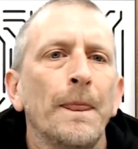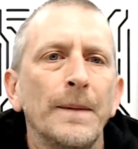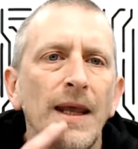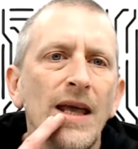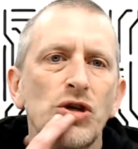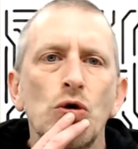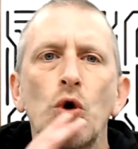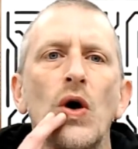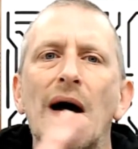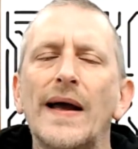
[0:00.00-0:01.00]
yeah,
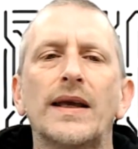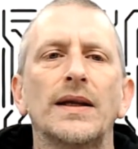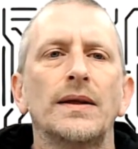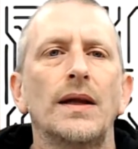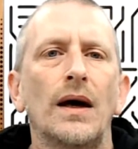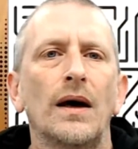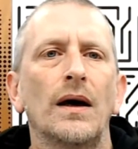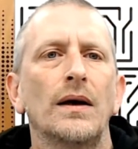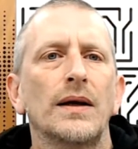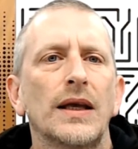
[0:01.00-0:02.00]
sure, I can
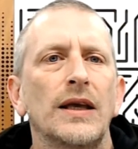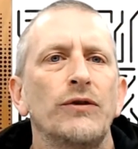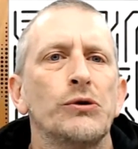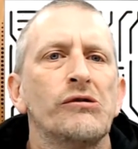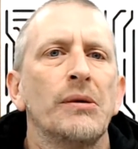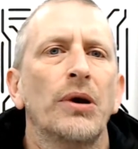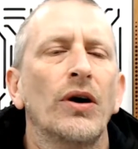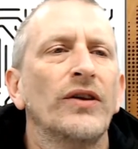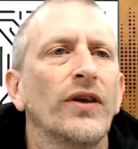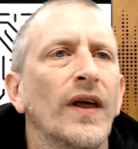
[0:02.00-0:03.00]
give you a
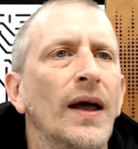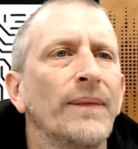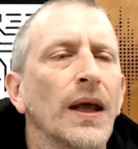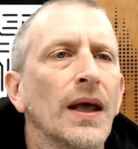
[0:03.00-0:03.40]
reply to that.